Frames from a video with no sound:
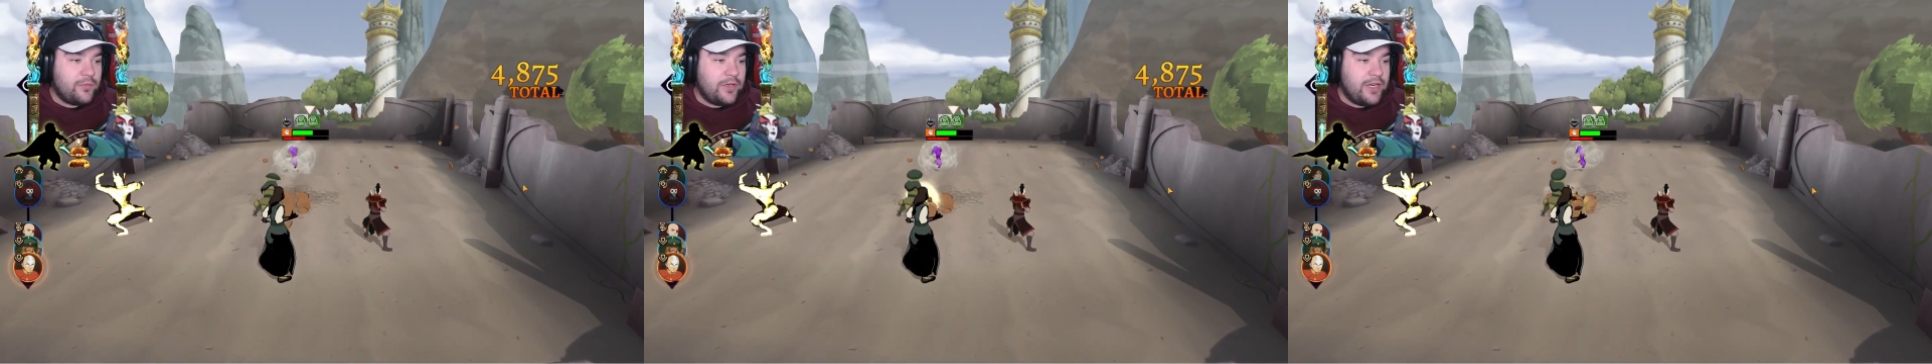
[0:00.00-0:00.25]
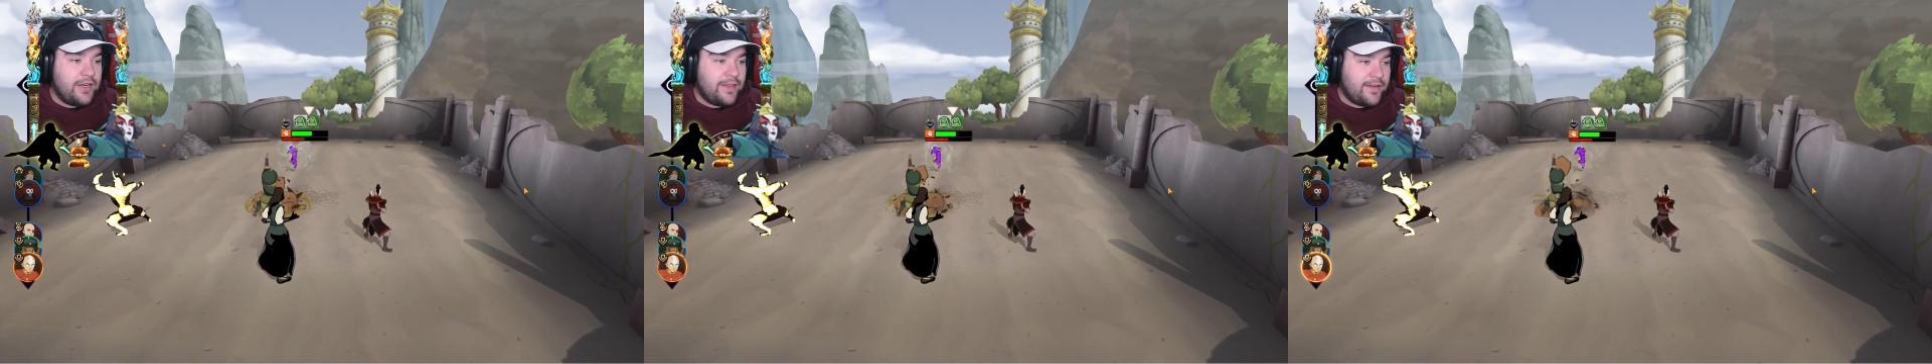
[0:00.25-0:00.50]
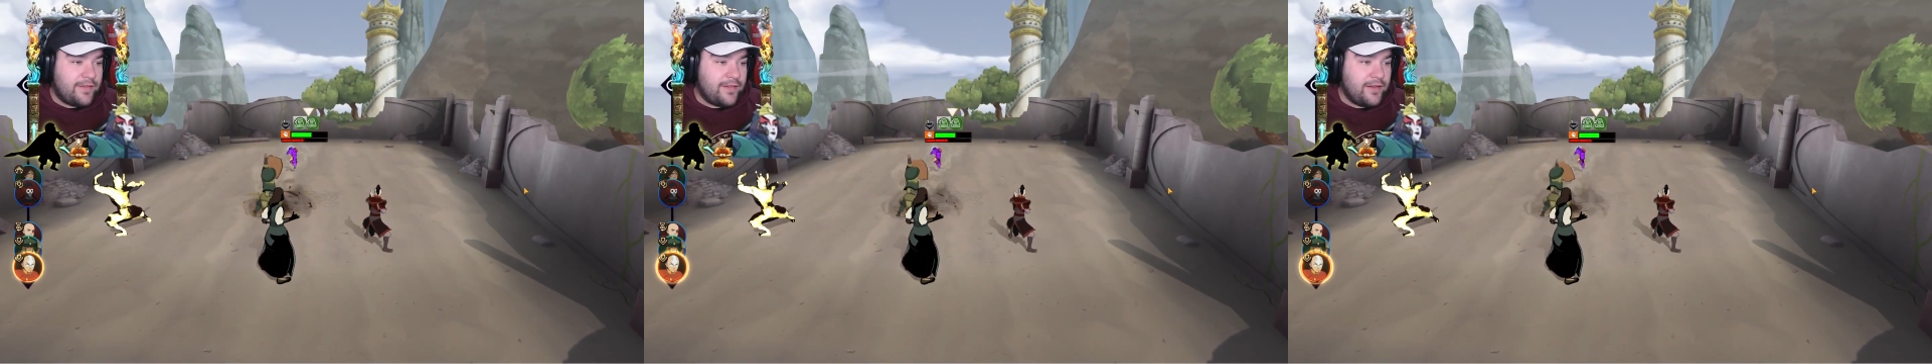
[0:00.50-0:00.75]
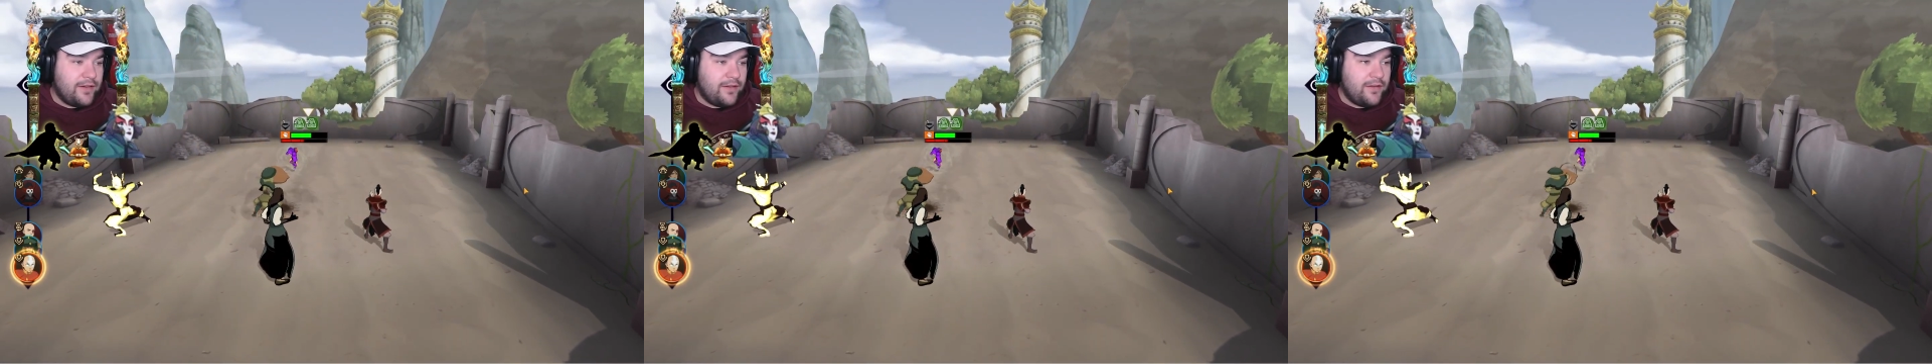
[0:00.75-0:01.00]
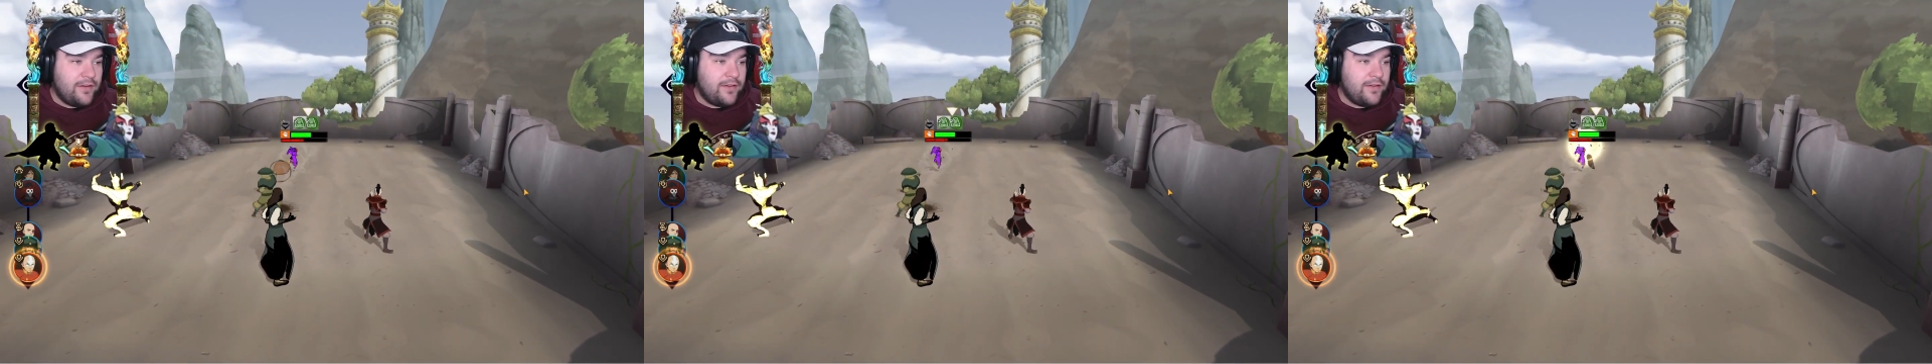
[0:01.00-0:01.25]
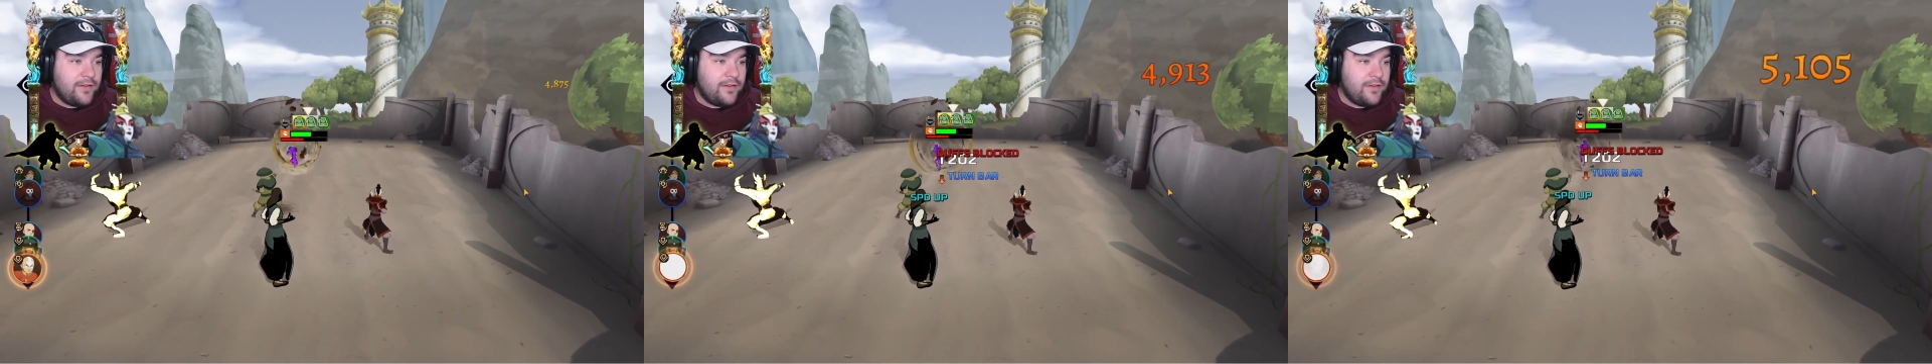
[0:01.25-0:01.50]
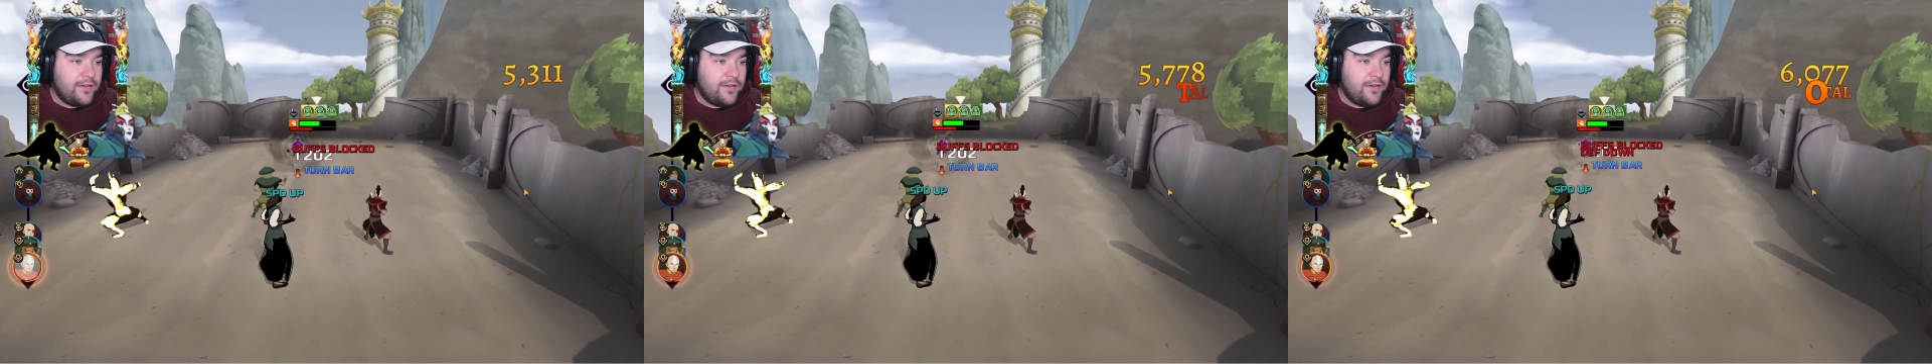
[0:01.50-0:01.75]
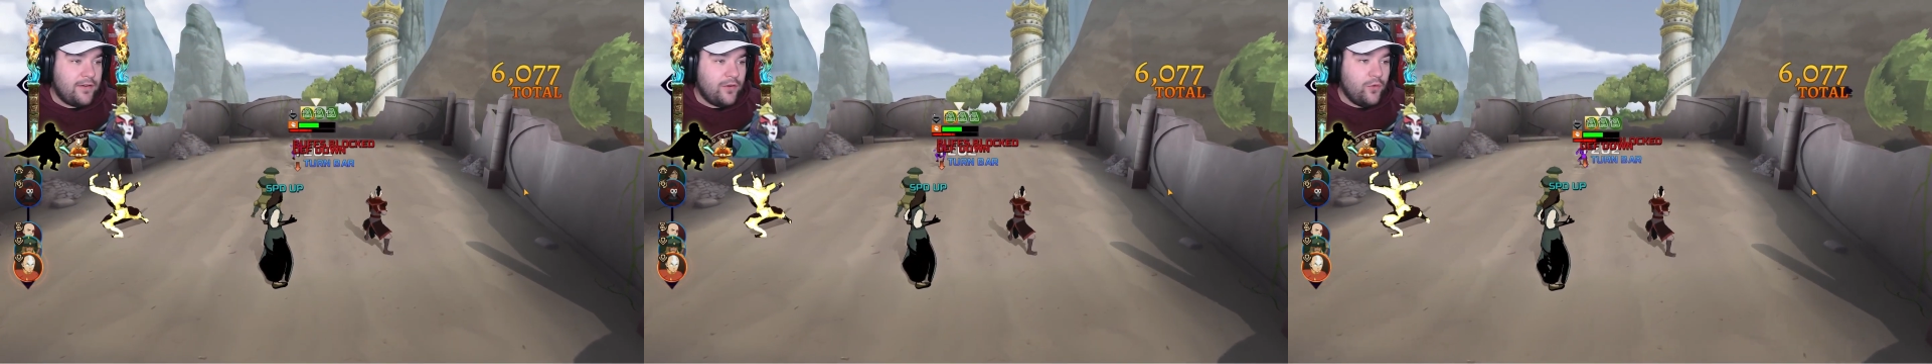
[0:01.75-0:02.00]
We need that stun.
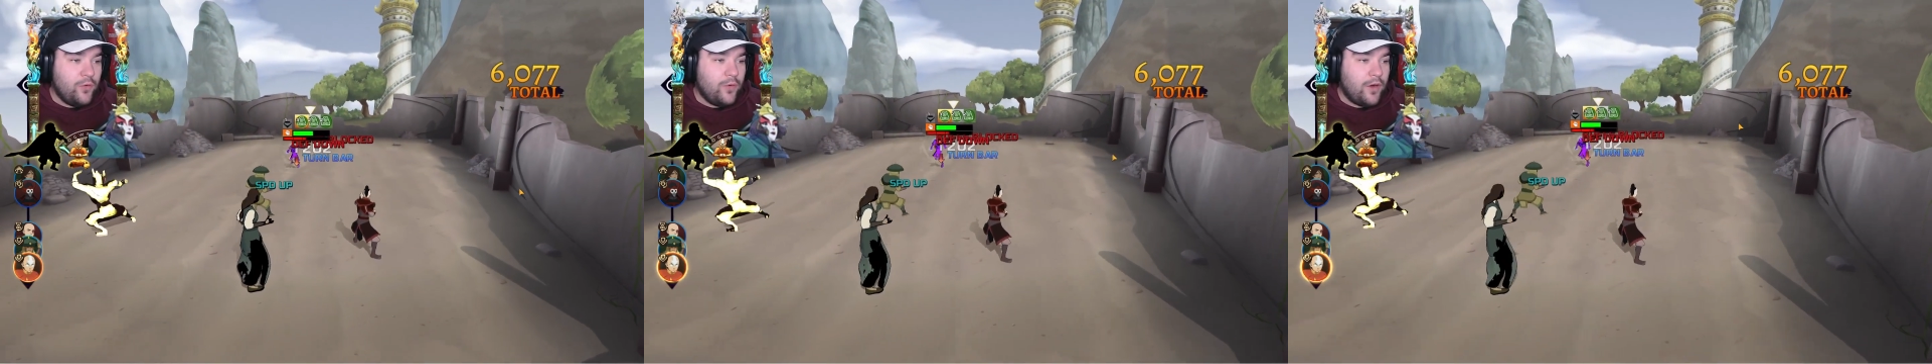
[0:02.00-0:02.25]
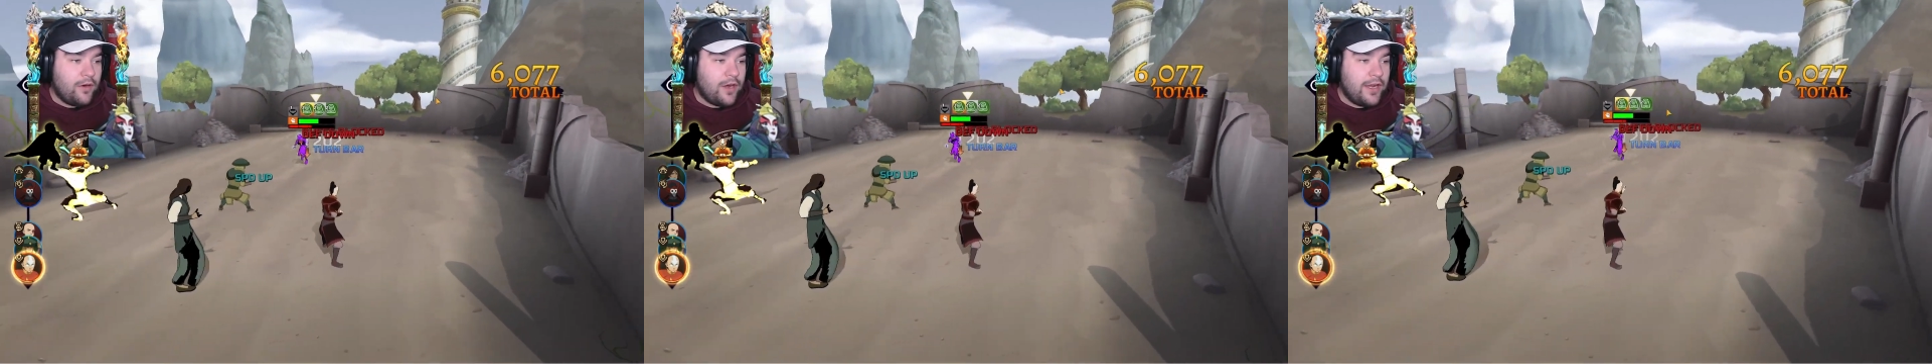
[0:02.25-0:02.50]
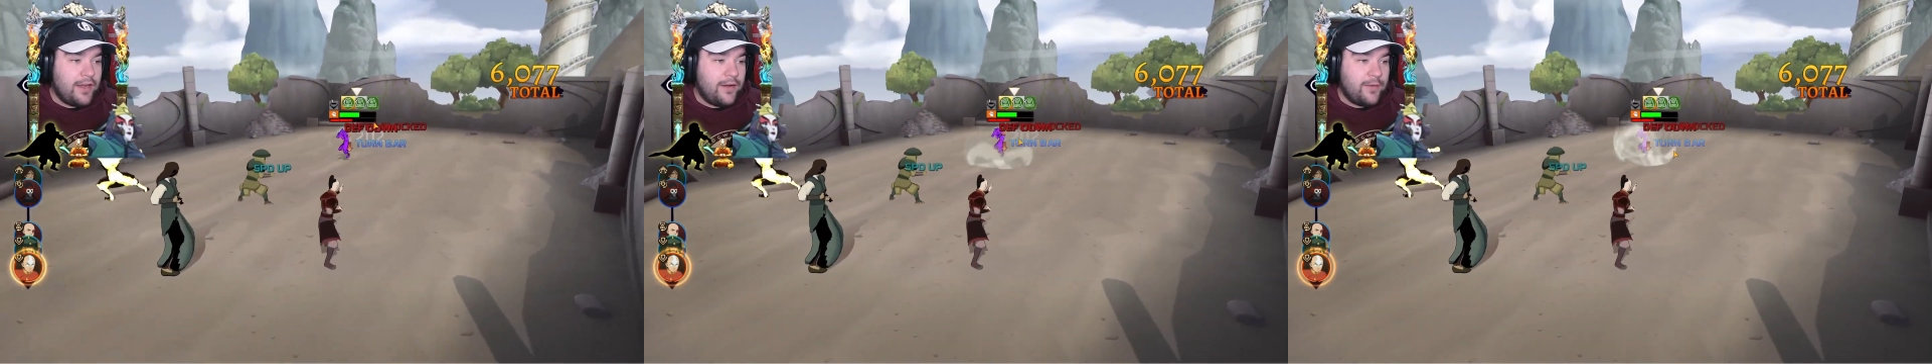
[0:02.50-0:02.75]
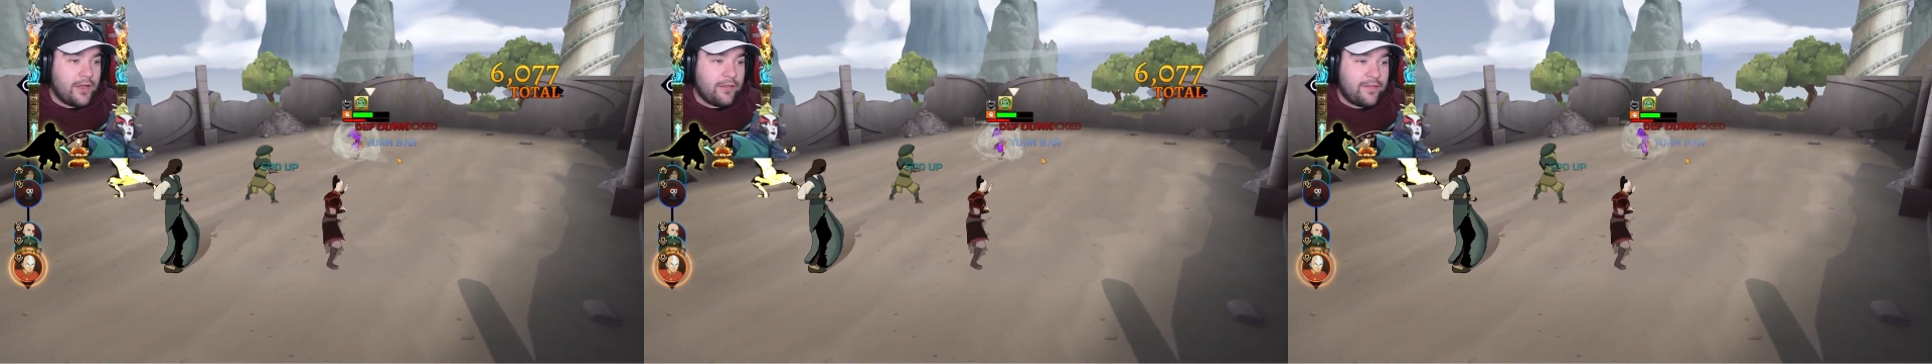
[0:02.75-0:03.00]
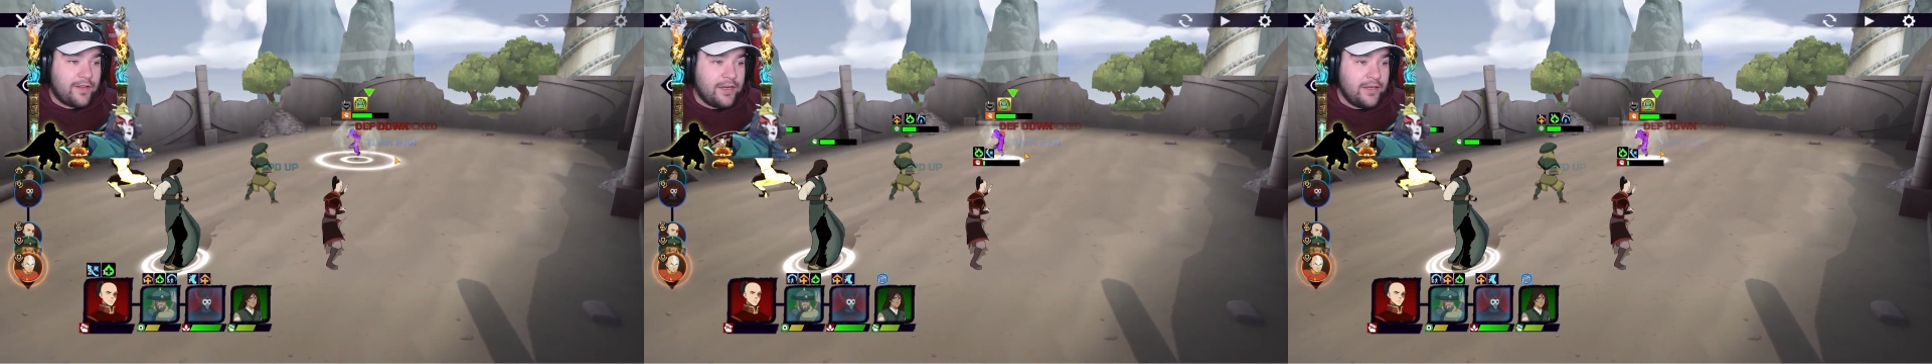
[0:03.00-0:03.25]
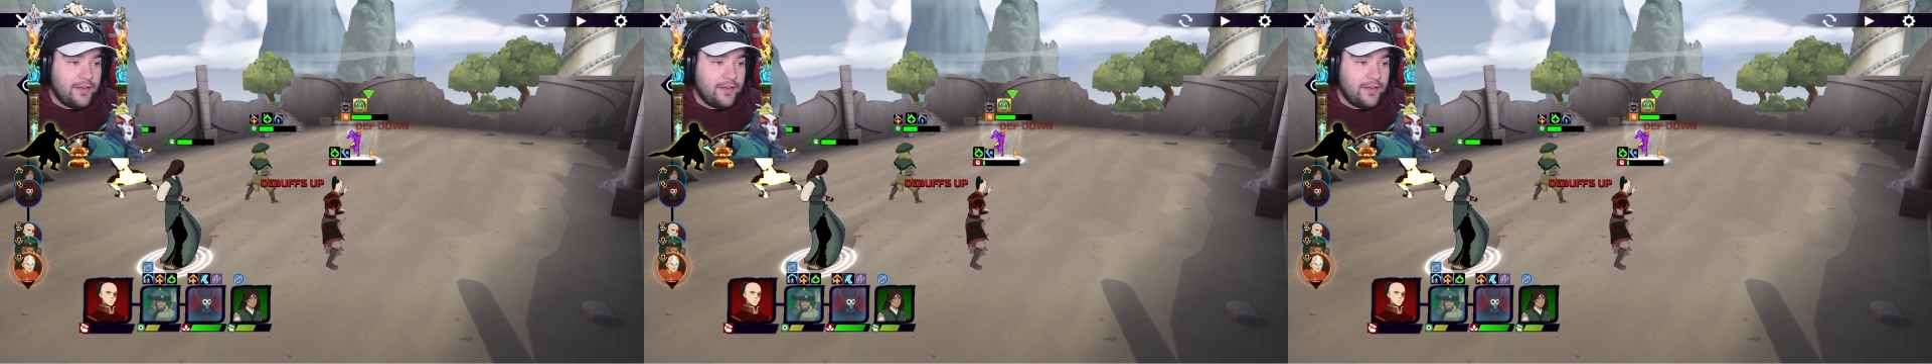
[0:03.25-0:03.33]
Oh, alright. Here we go. Stun.